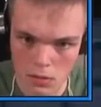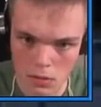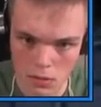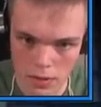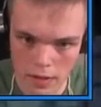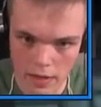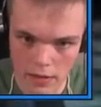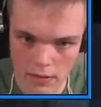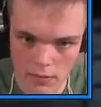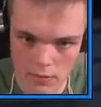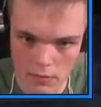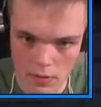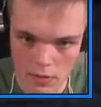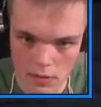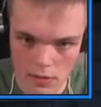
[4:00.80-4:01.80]
Alright,
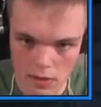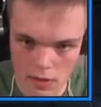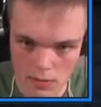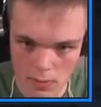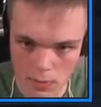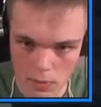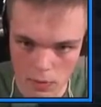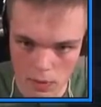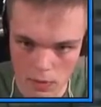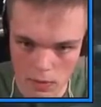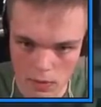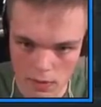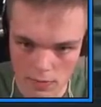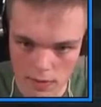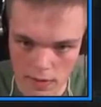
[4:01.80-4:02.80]
we're just exploring,
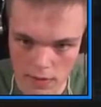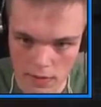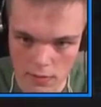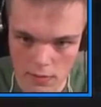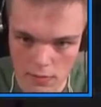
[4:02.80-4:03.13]
that's fine.